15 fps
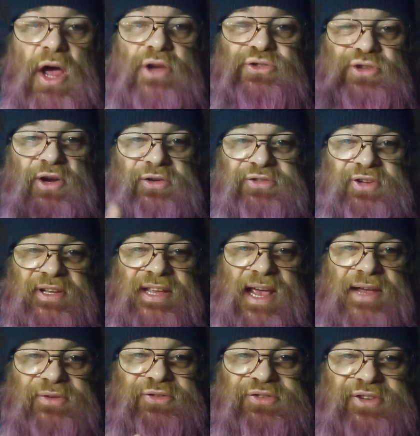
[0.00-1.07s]
Just in
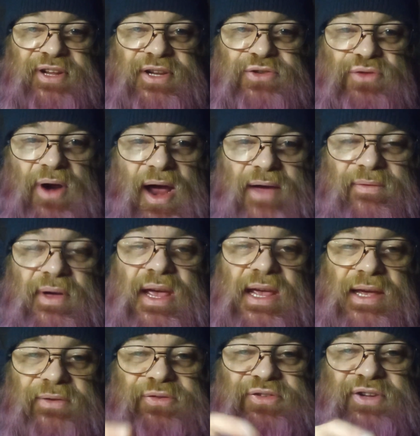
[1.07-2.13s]
case C drive,
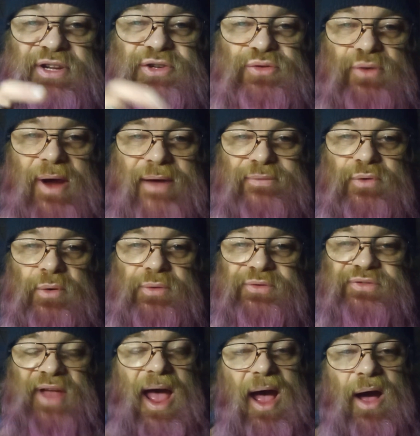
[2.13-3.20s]
if C drive
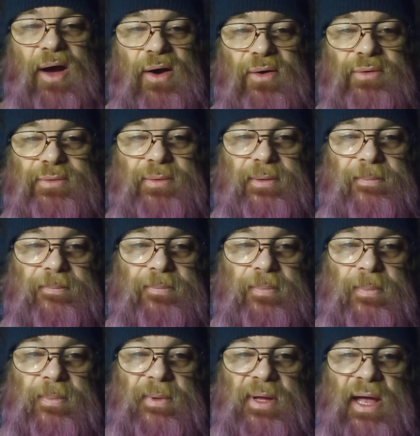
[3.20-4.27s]
goes down
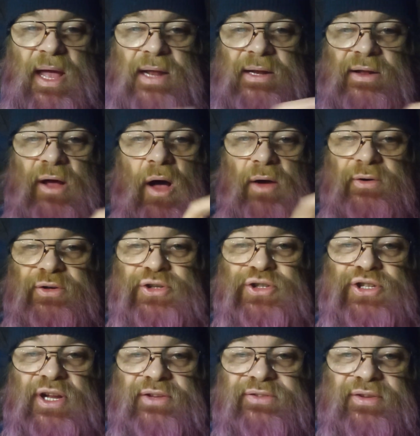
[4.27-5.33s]
and all your
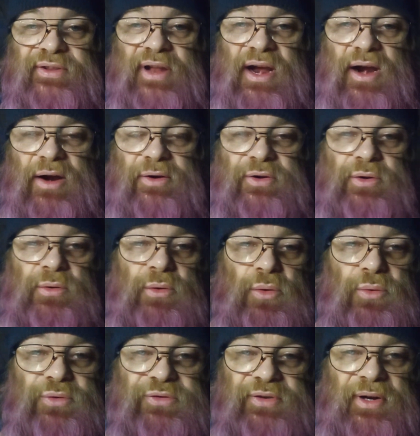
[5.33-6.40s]
shit's in there, you
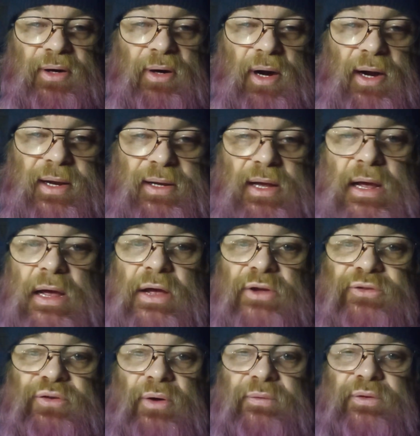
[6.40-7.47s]
lose it, right?
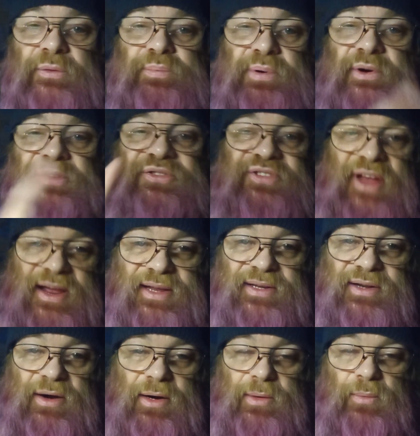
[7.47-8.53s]
So if you put a
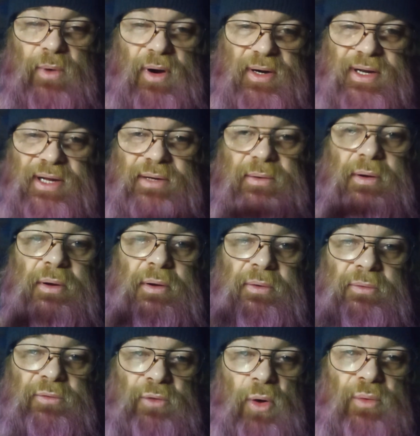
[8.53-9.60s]
secondary one in,
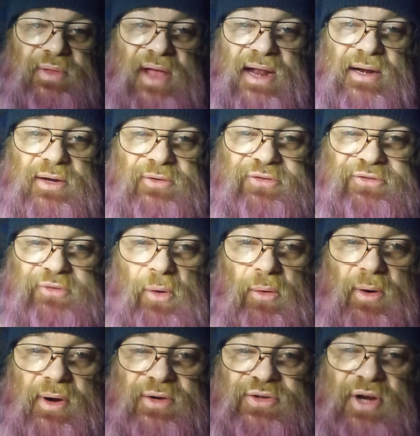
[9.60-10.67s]
load that into
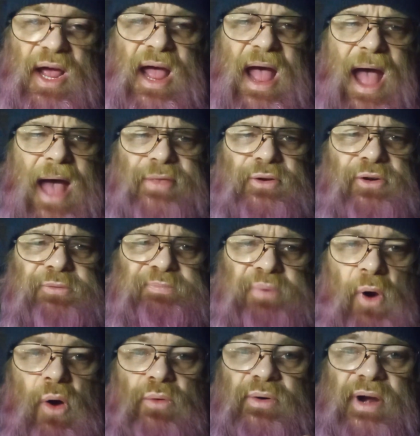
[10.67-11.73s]
storage, and there's
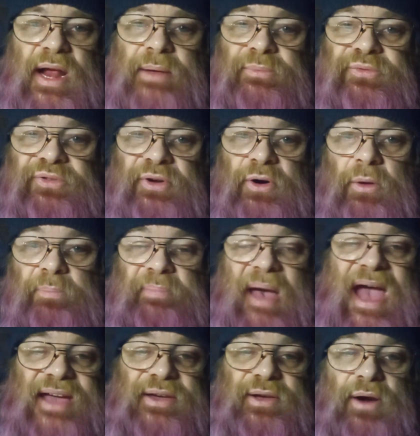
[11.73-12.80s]
programs that'll
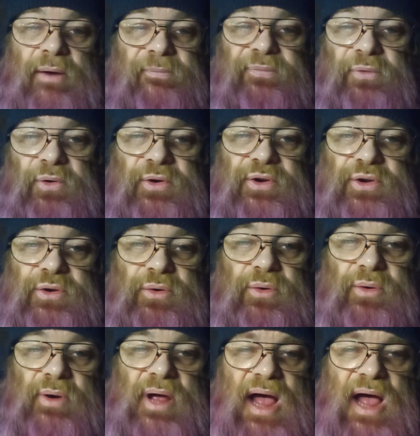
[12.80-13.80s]
back it up for you.